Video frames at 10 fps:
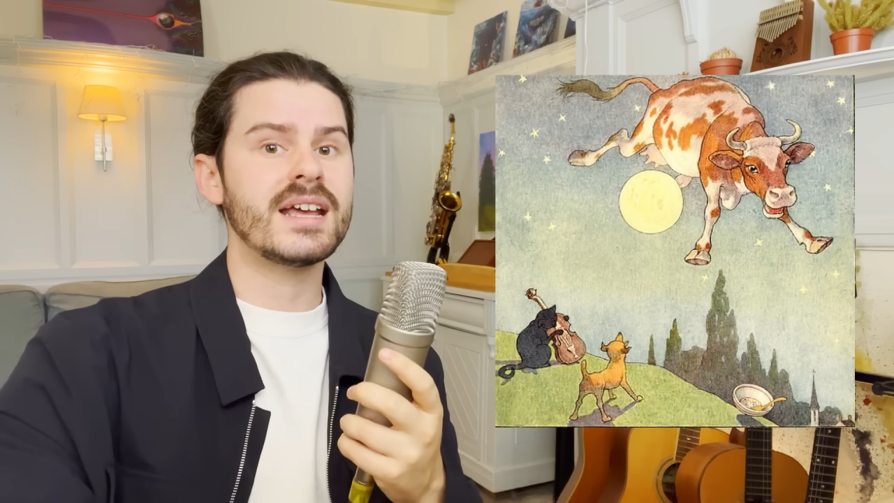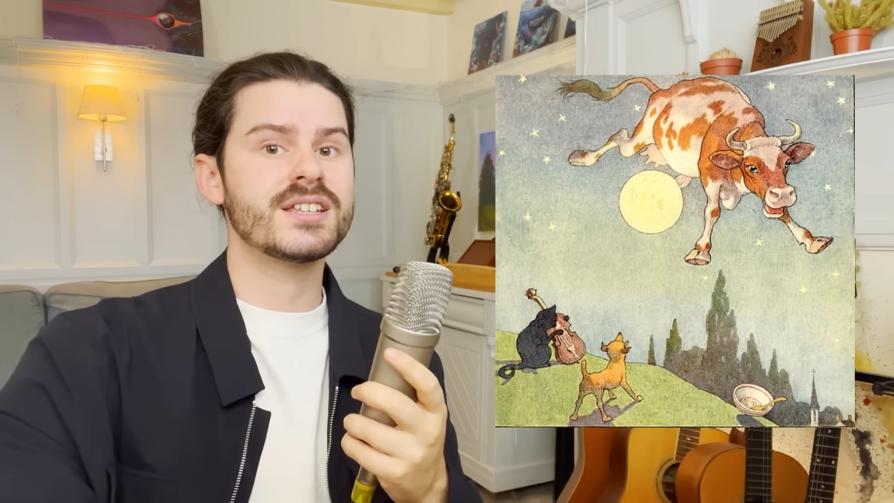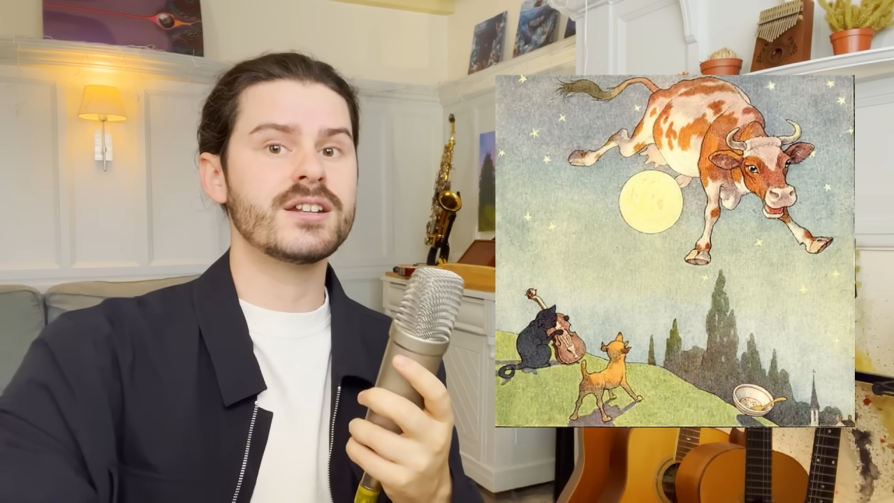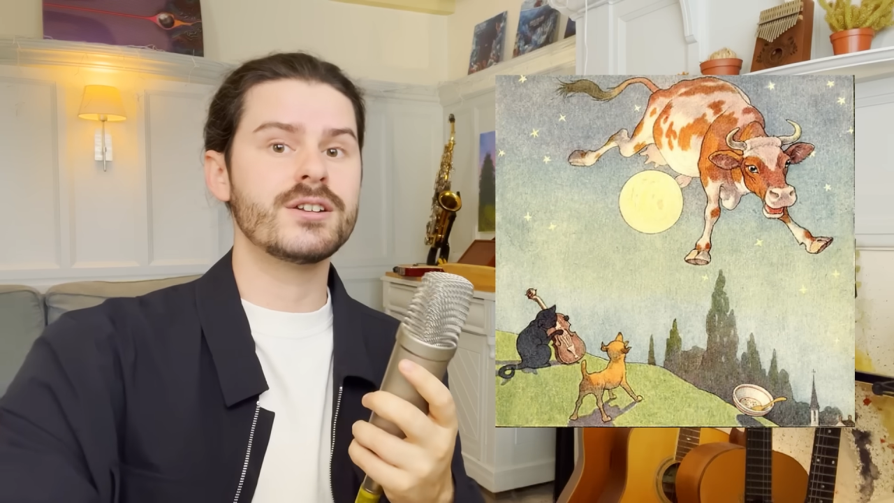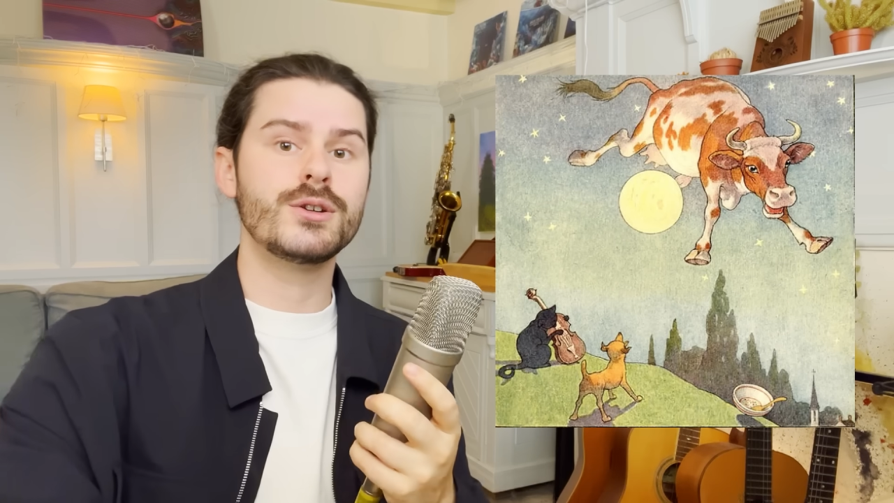
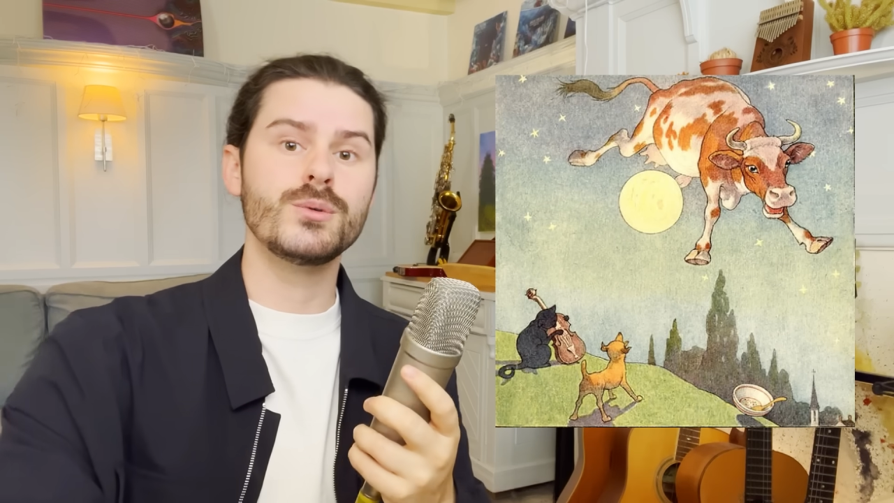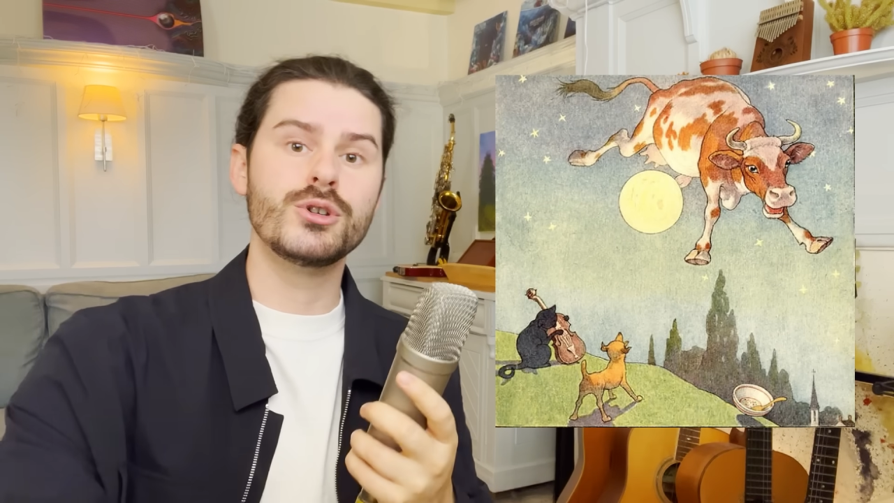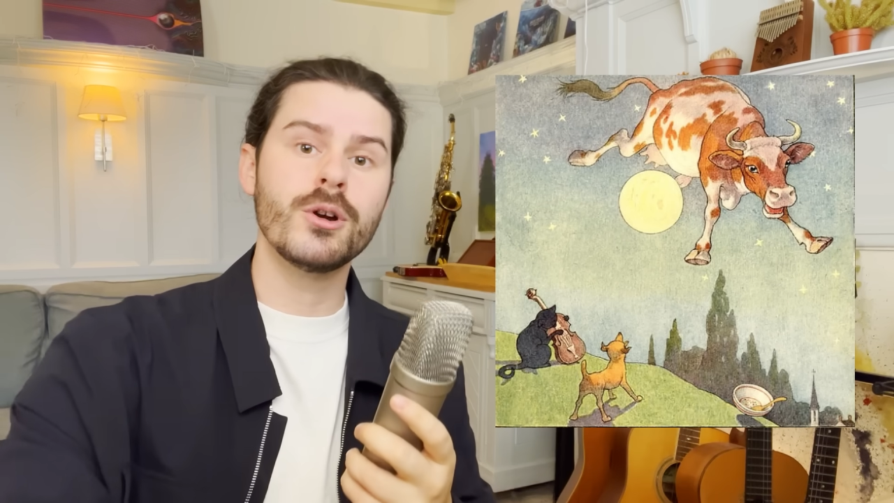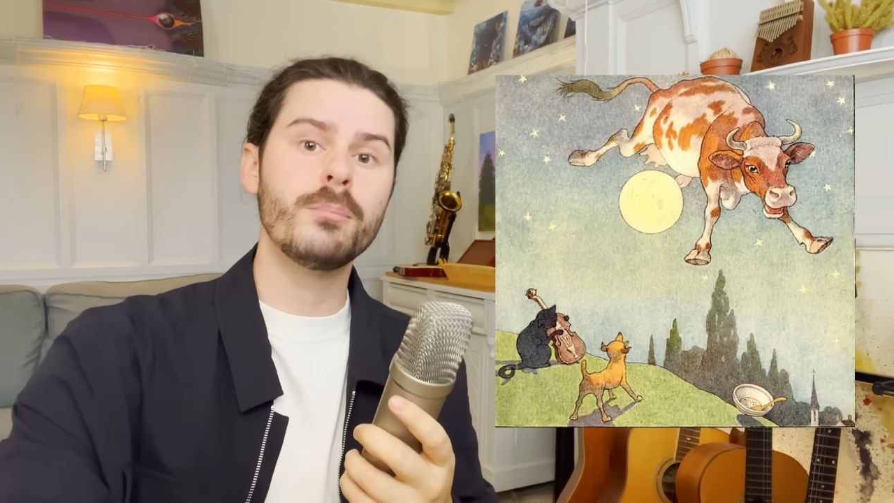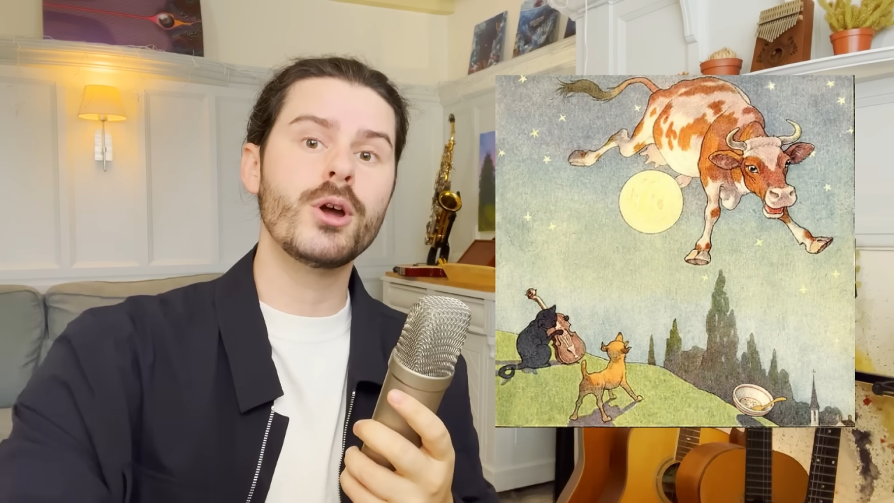destined to
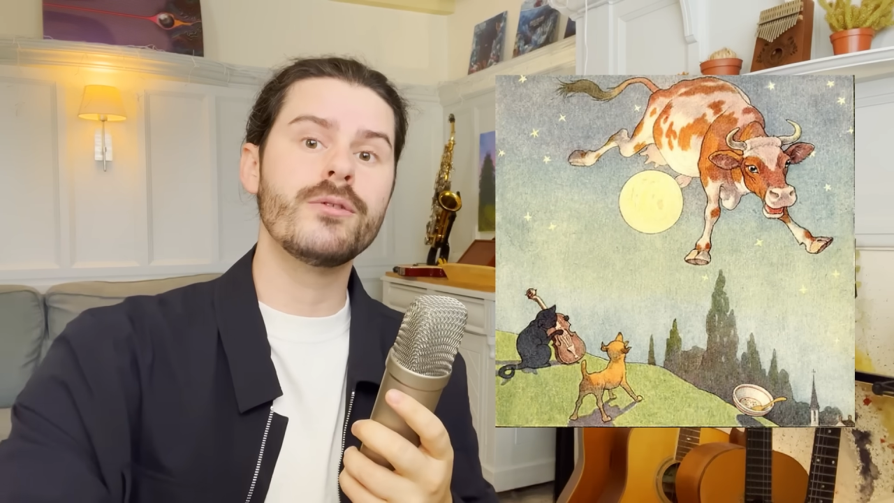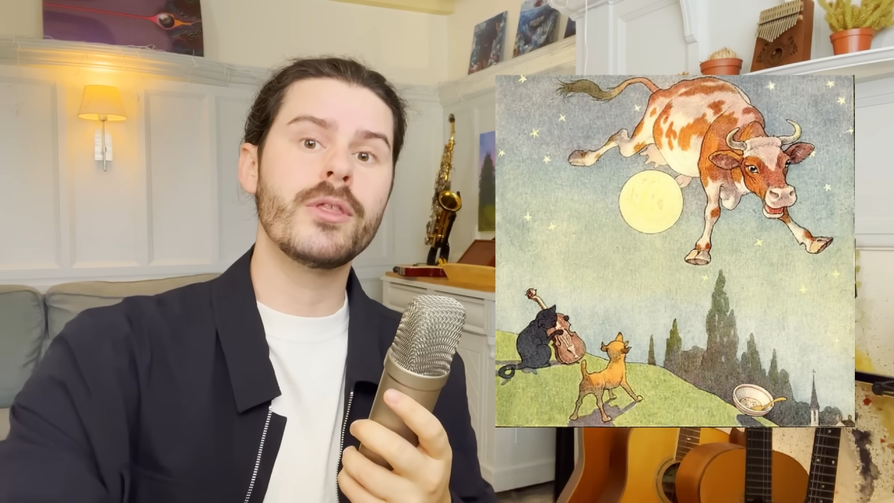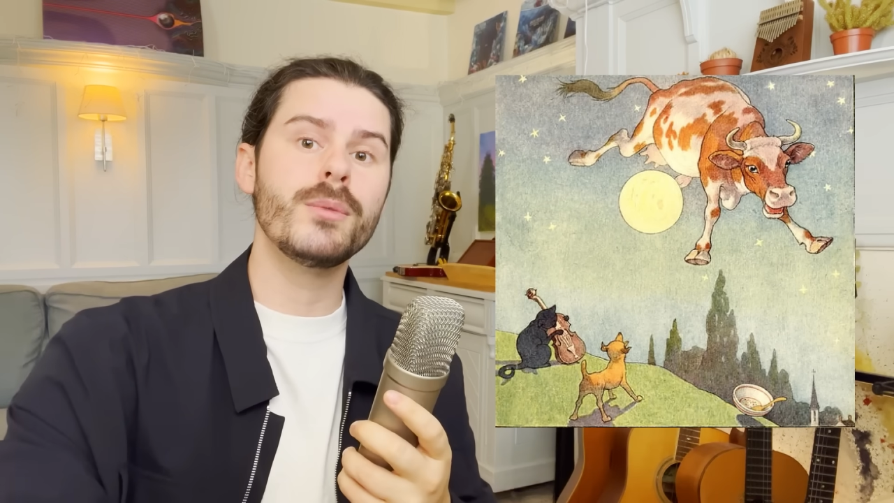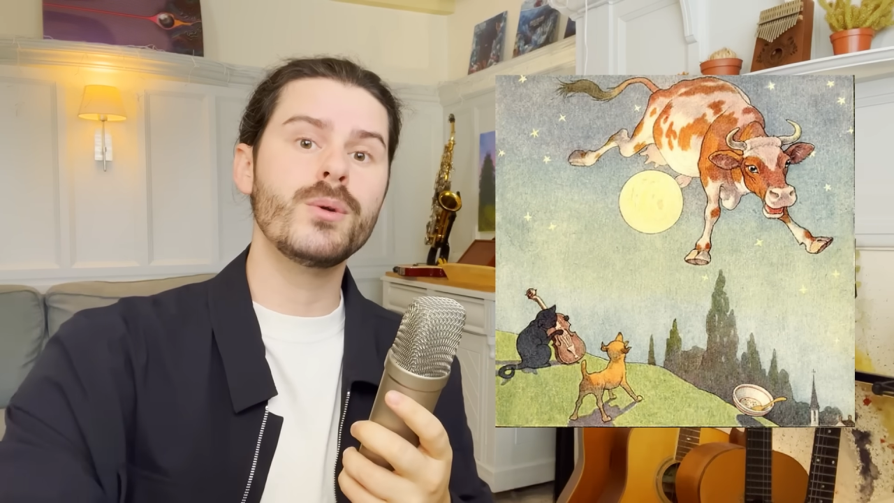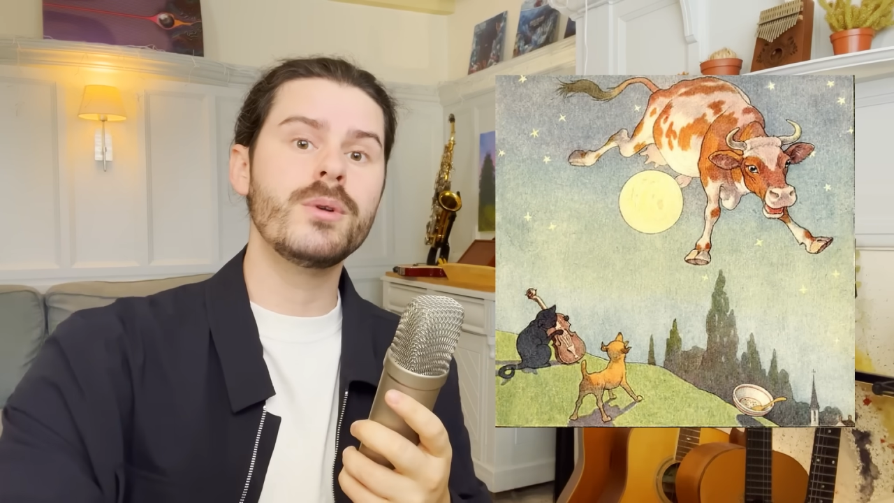jump over
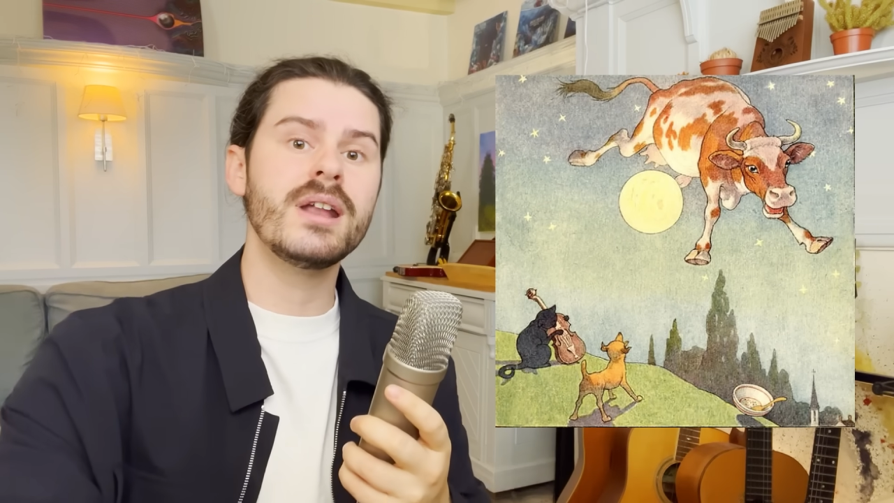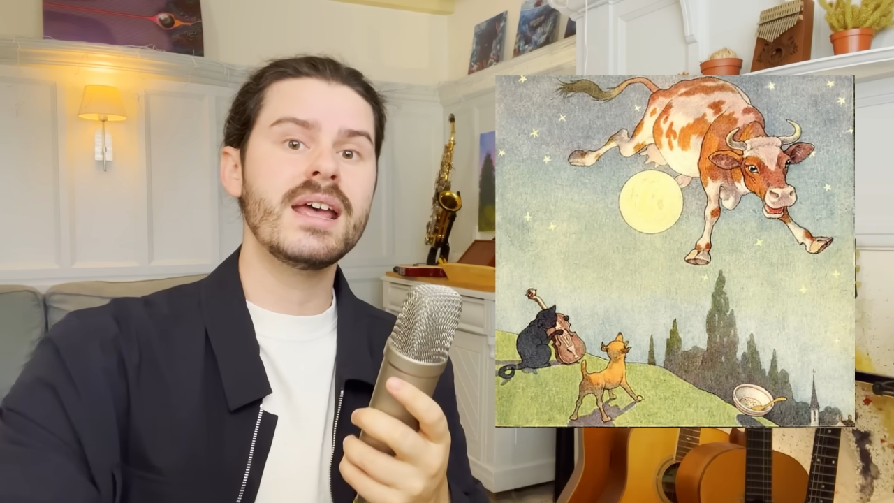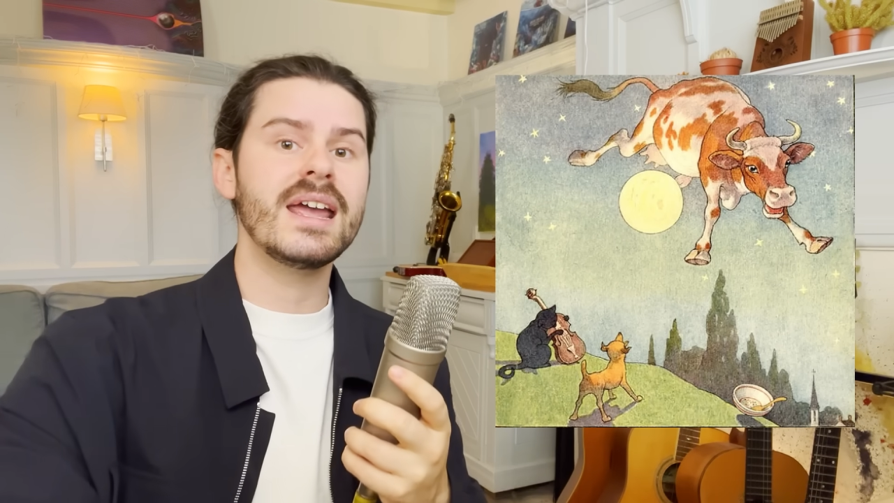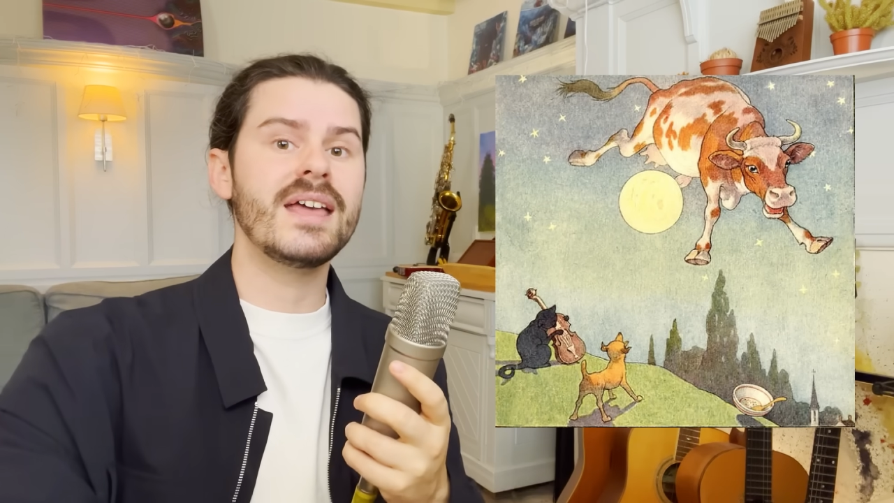the moon